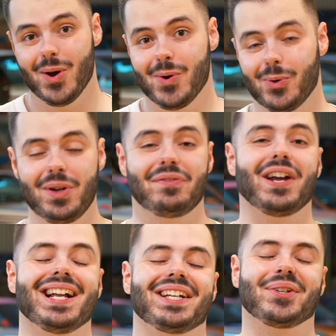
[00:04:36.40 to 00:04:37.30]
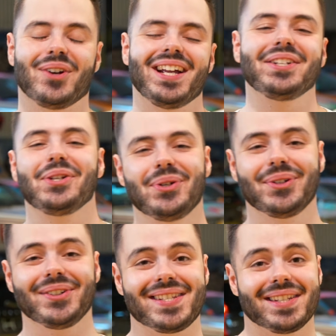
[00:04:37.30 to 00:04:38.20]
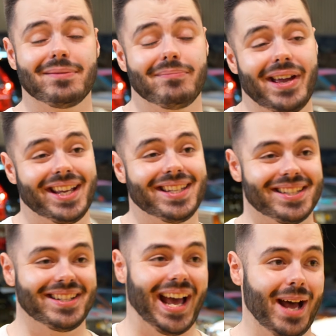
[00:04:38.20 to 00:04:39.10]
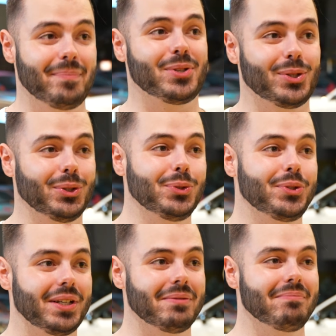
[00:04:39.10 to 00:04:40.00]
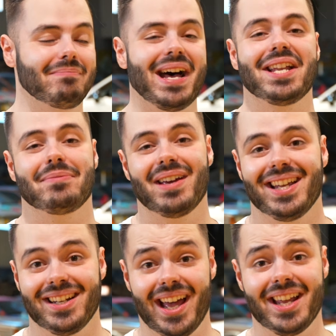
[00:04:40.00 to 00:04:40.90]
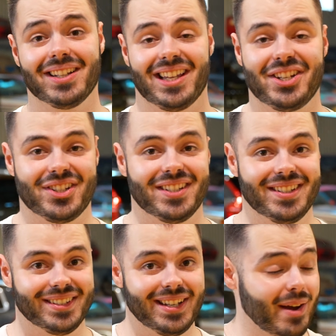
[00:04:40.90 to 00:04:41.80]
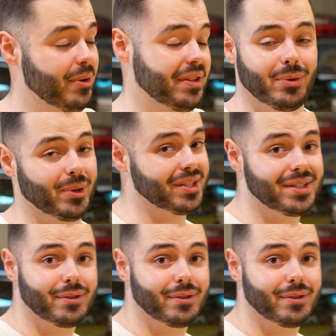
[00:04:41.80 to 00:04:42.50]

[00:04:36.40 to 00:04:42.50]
We've got great news. Mek is an absolute madman and a legend. Everything works.